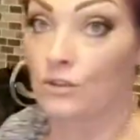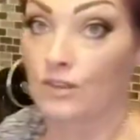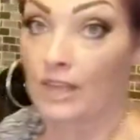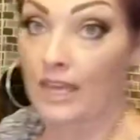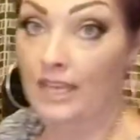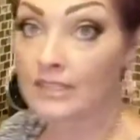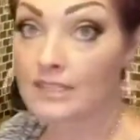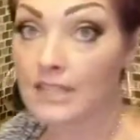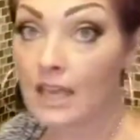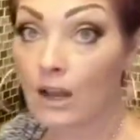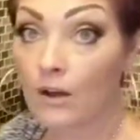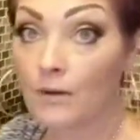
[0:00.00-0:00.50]

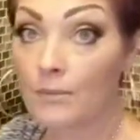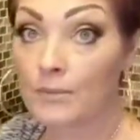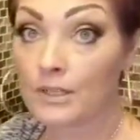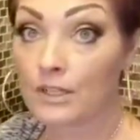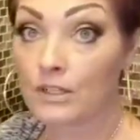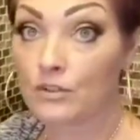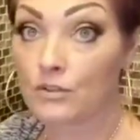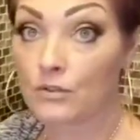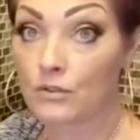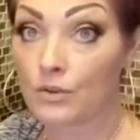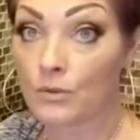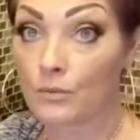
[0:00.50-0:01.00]
that's how I'm
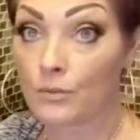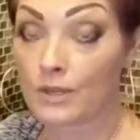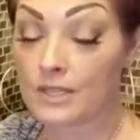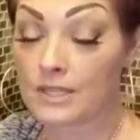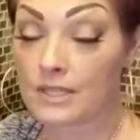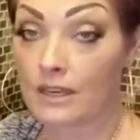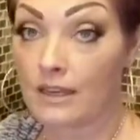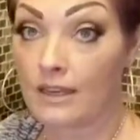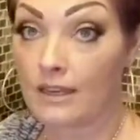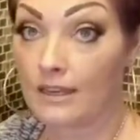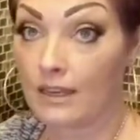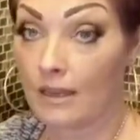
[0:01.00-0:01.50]
gonna do the
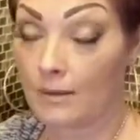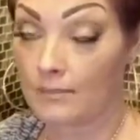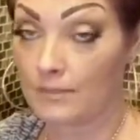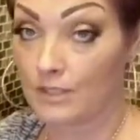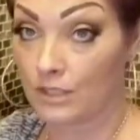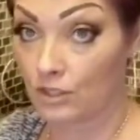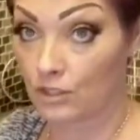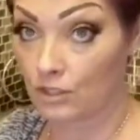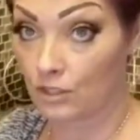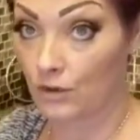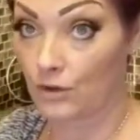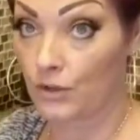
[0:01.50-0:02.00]
rizza, and I'm gonna
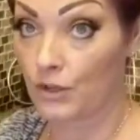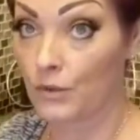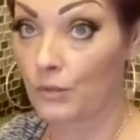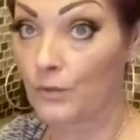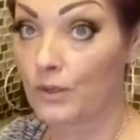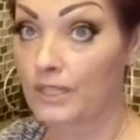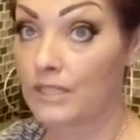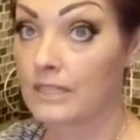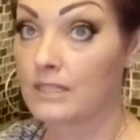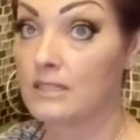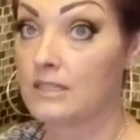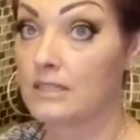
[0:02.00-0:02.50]
show you
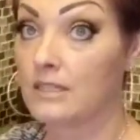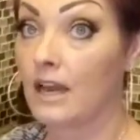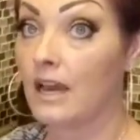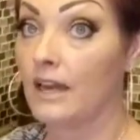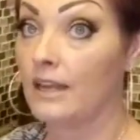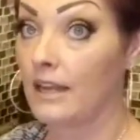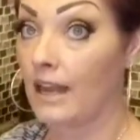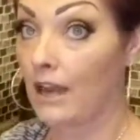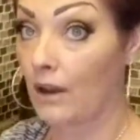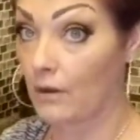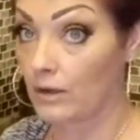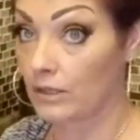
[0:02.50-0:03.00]
when it's
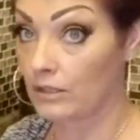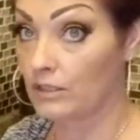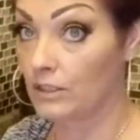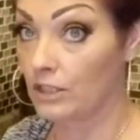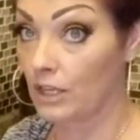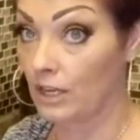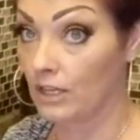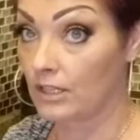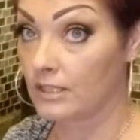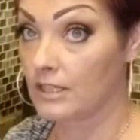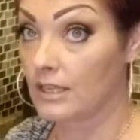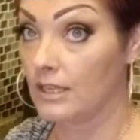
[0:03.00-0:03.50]
done, how it
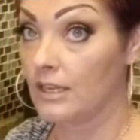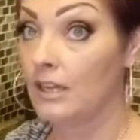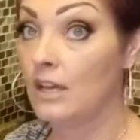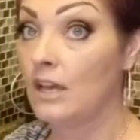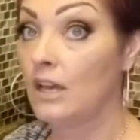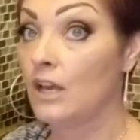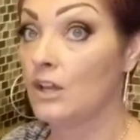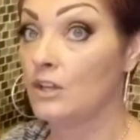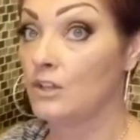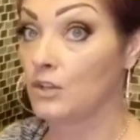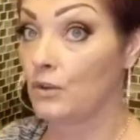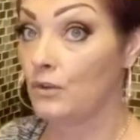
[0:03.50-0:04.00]
looks.
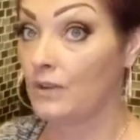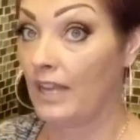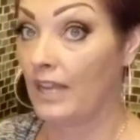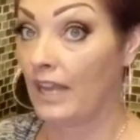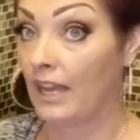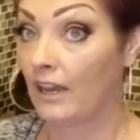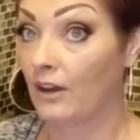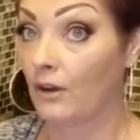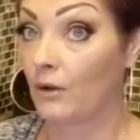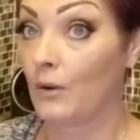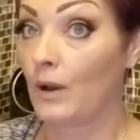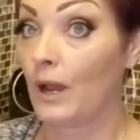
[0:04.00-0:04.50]
So
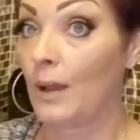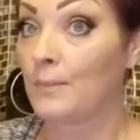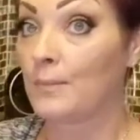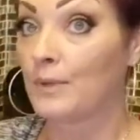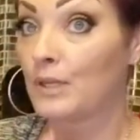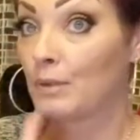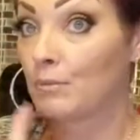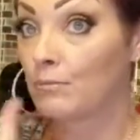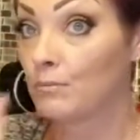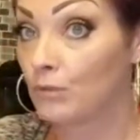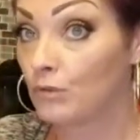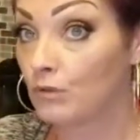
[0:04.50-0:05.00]
now I'm
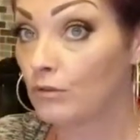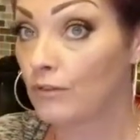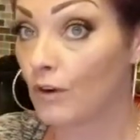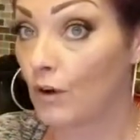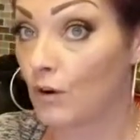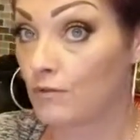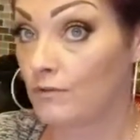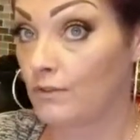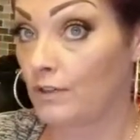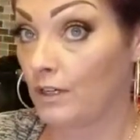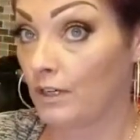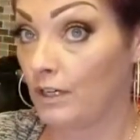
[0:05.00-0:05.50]
gonna move
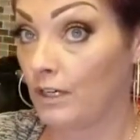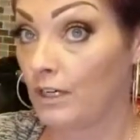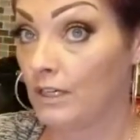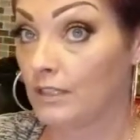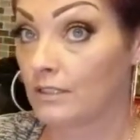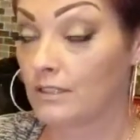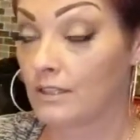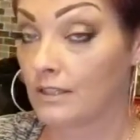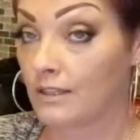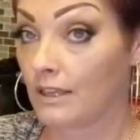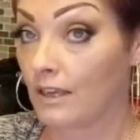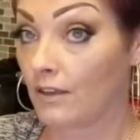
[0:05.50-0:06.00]
over
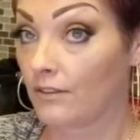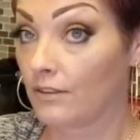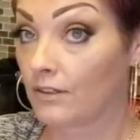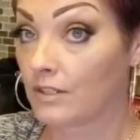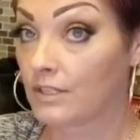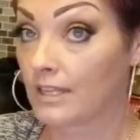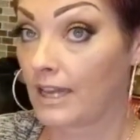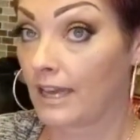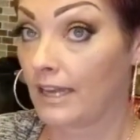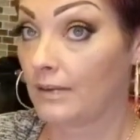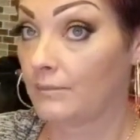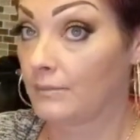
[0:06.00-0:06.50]
to the other
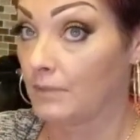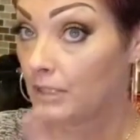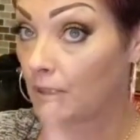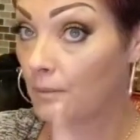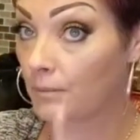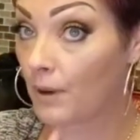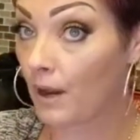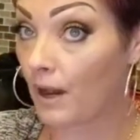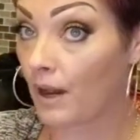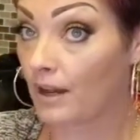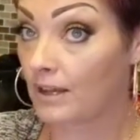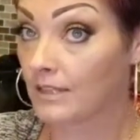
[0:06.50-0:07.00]
side. I'm gonna
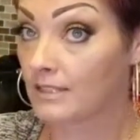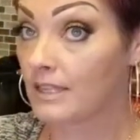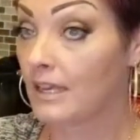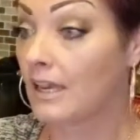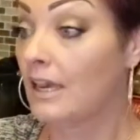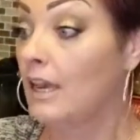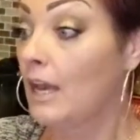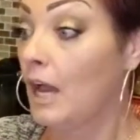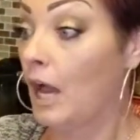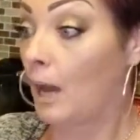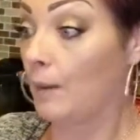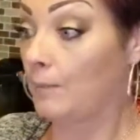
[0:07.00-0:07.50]
pause,
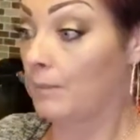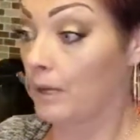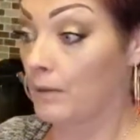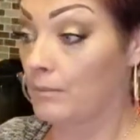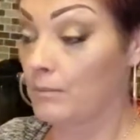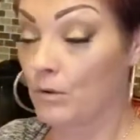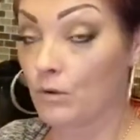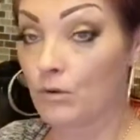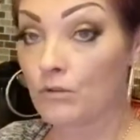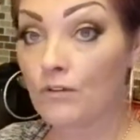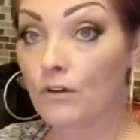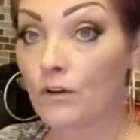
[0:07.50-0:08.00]
I'm gonna
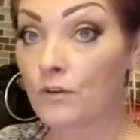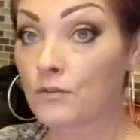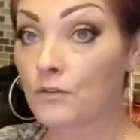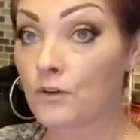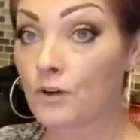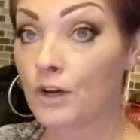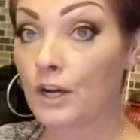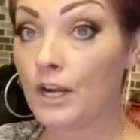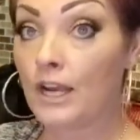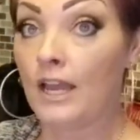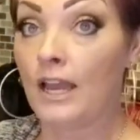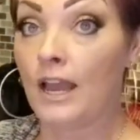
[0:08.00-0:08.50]
move
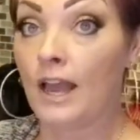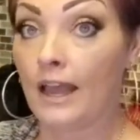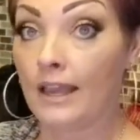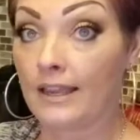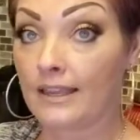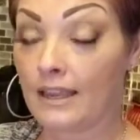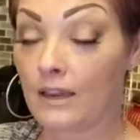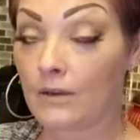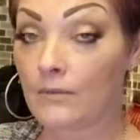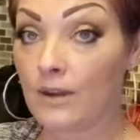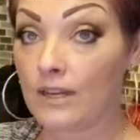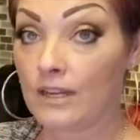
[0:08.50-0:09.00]
over and
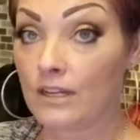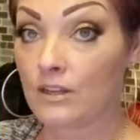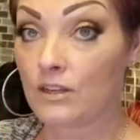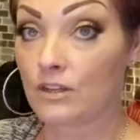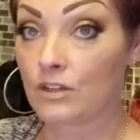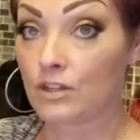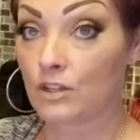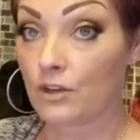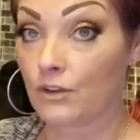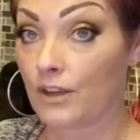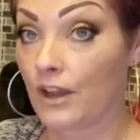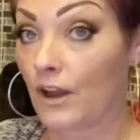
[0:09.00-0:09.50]
get ready to
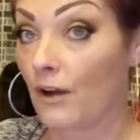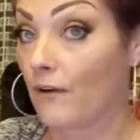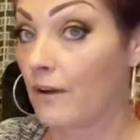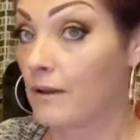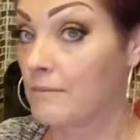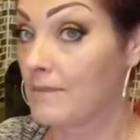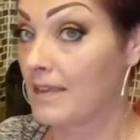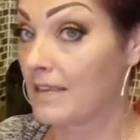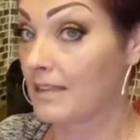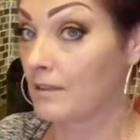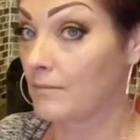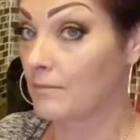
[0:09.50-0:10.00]
show you how I
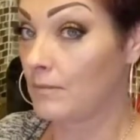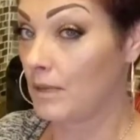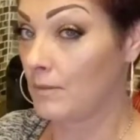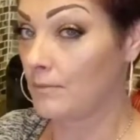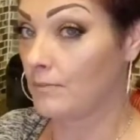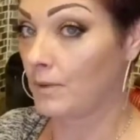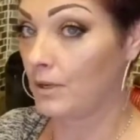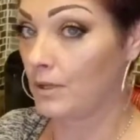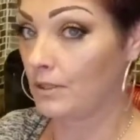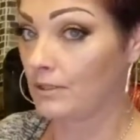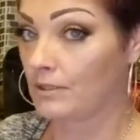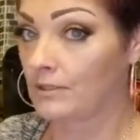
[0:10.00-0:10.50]
make the
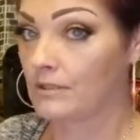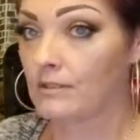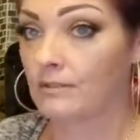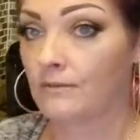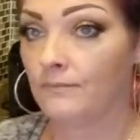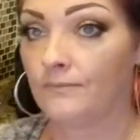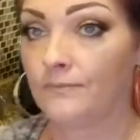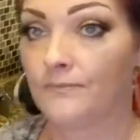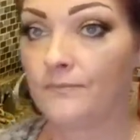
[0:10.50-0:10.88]
meatballs.